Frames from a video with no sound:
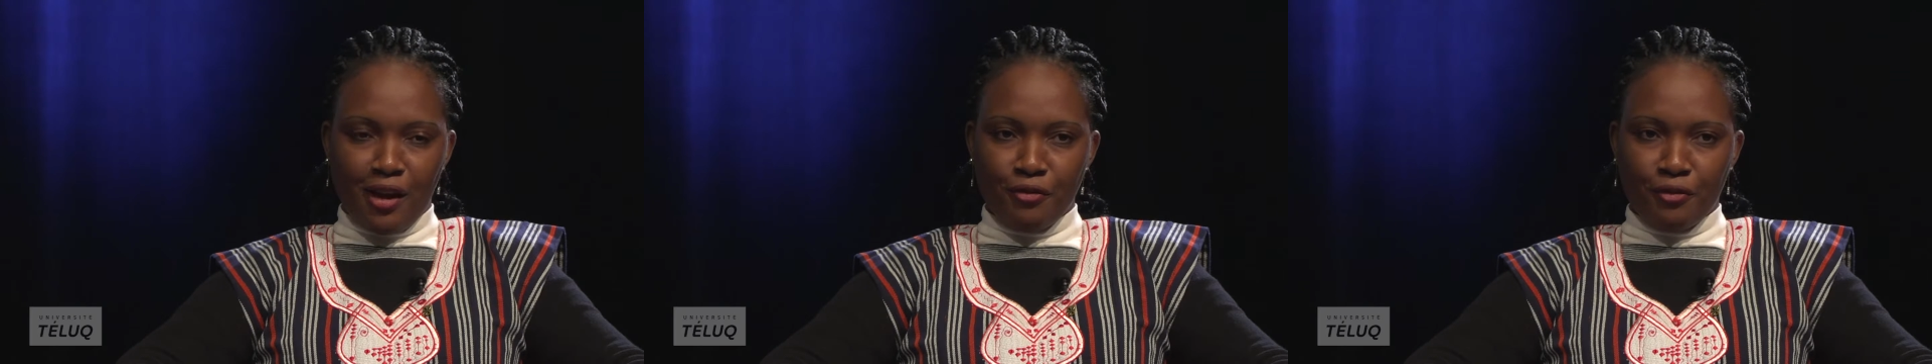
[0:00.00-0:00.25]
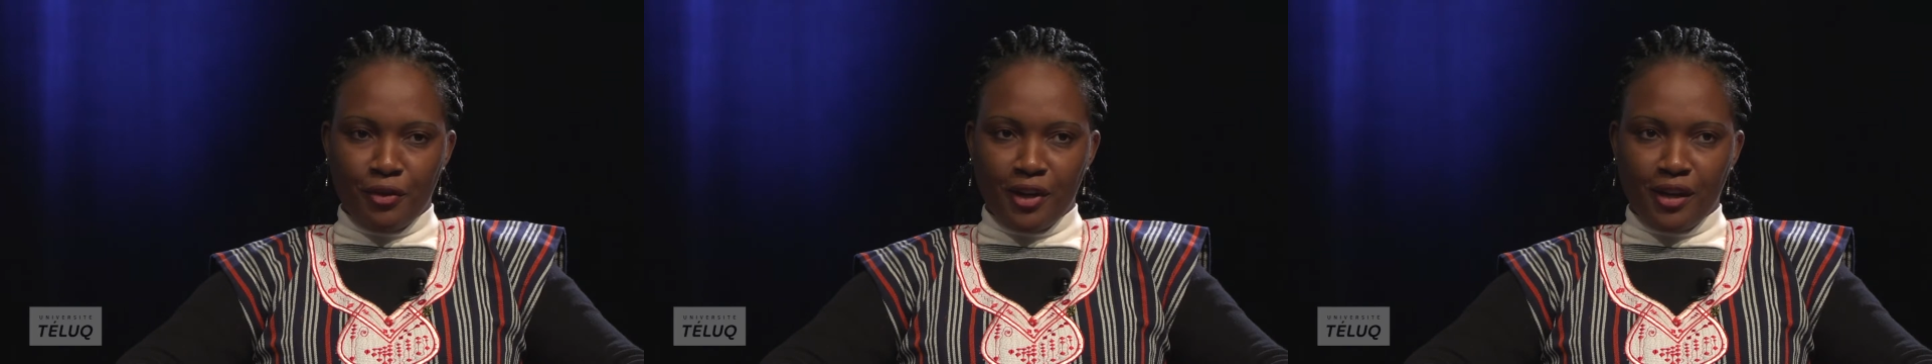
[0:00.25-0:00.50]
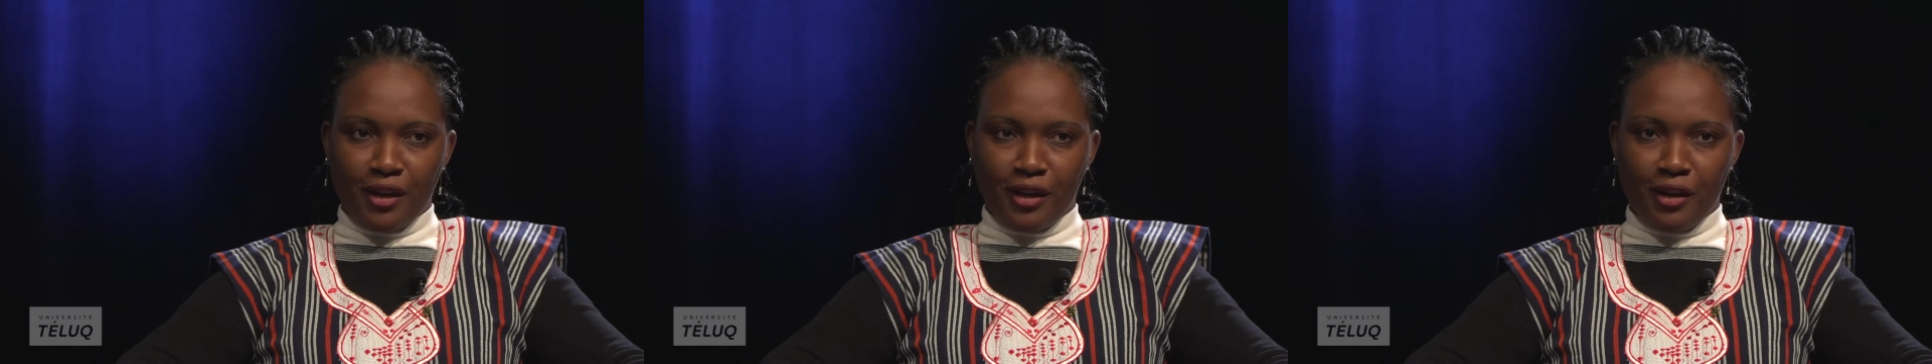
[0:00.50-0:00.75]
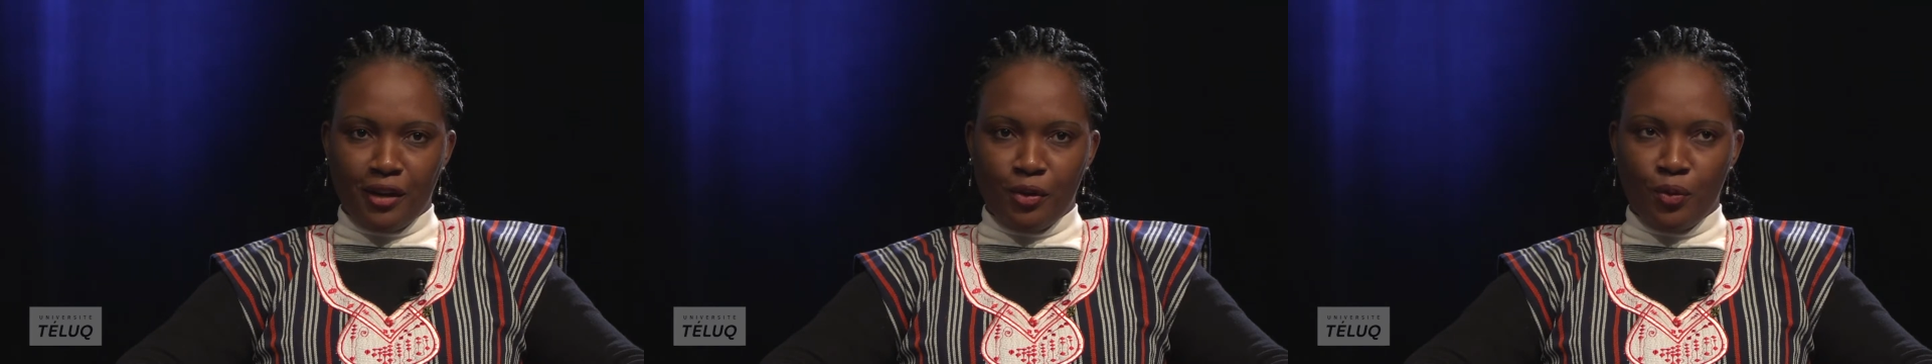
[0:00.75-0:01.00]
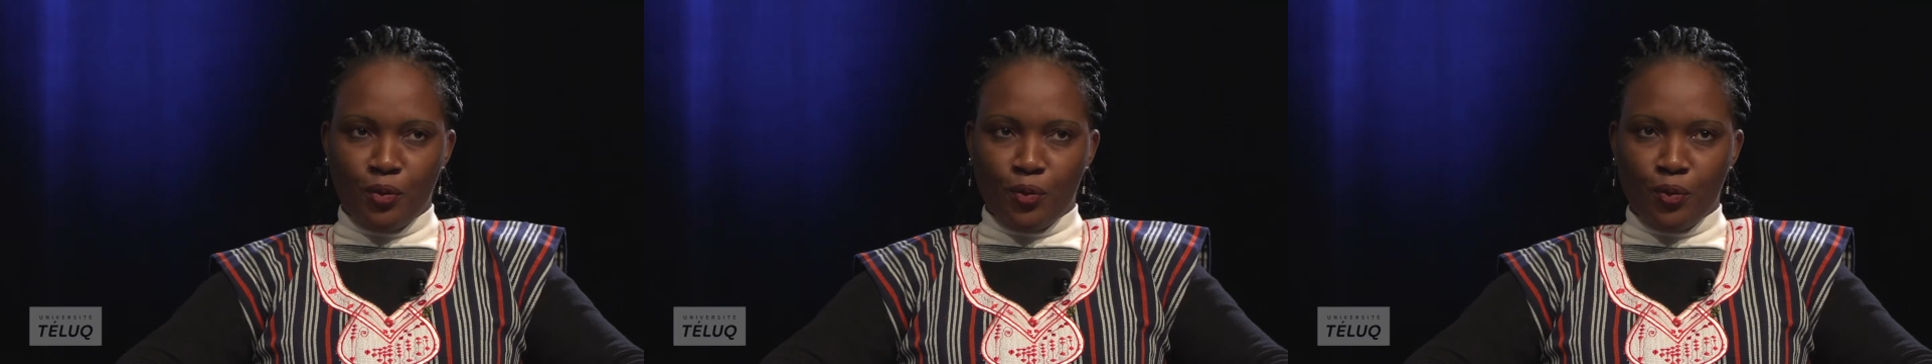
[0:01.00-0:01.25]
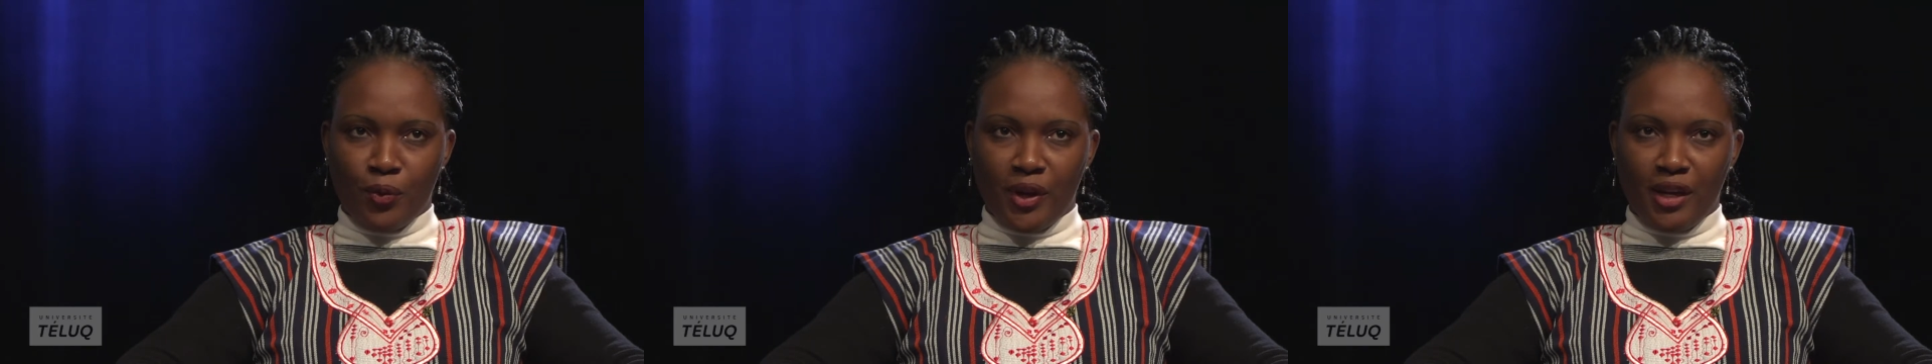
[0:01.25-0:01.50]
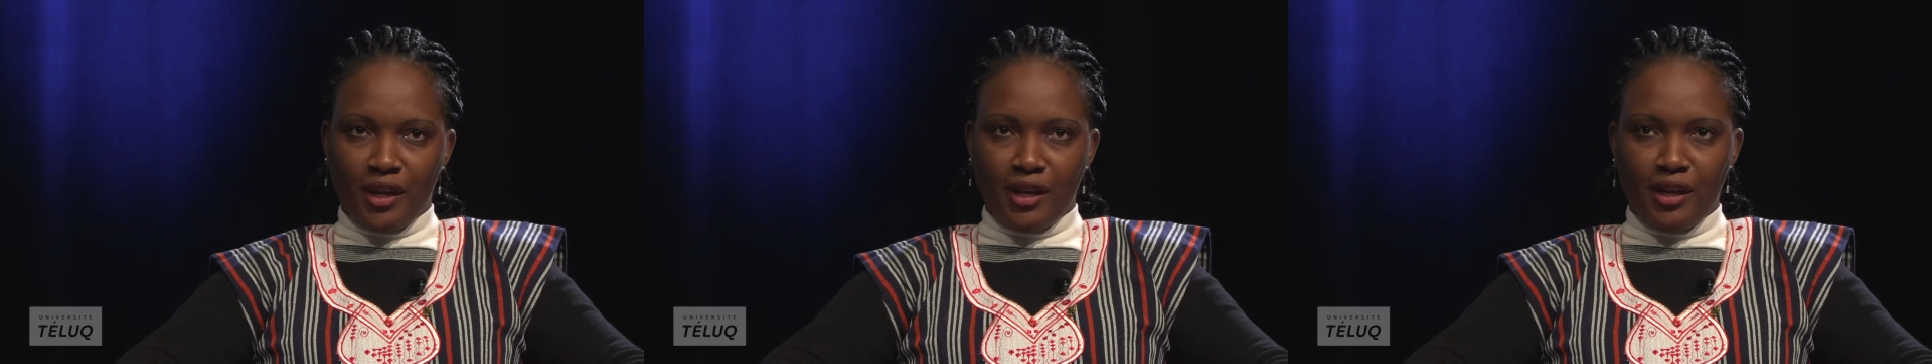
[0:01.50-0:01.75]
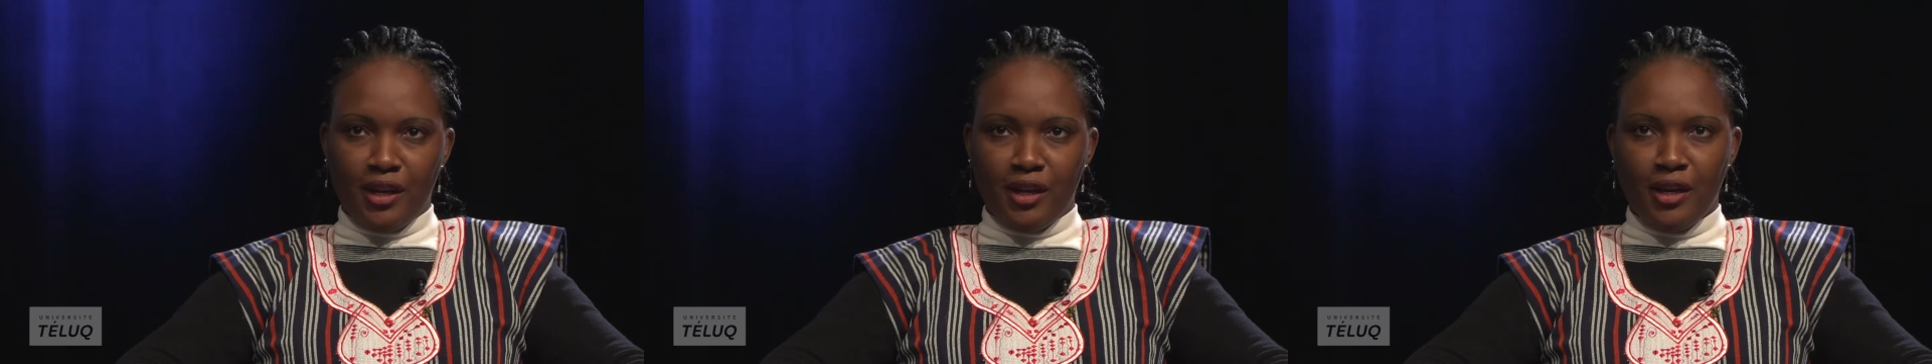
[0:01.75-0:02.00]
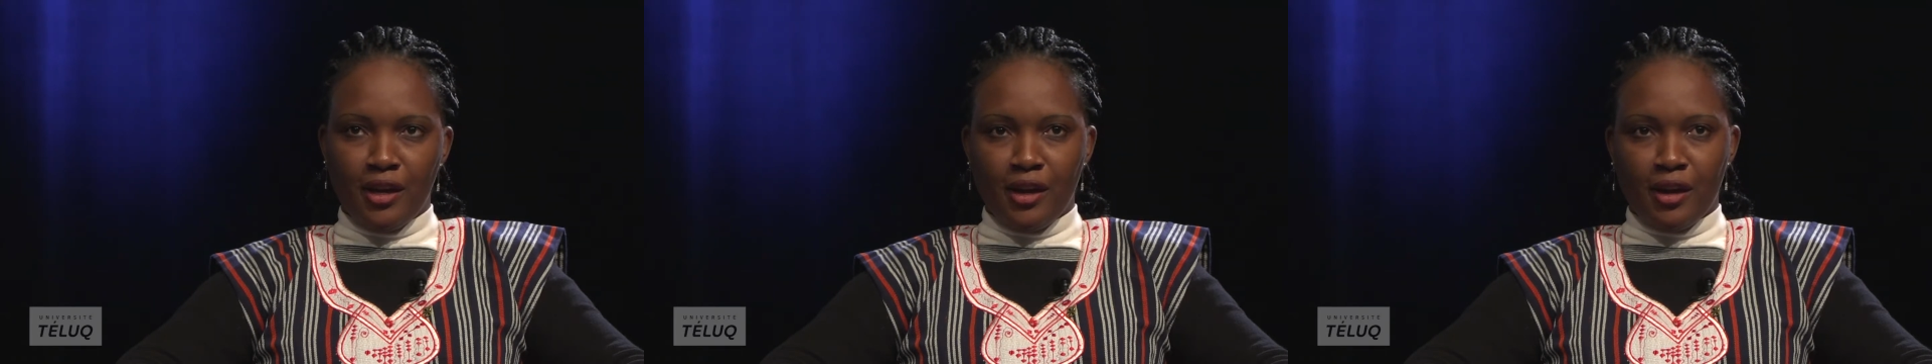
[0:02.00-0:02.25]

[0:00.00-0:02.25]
Africa, we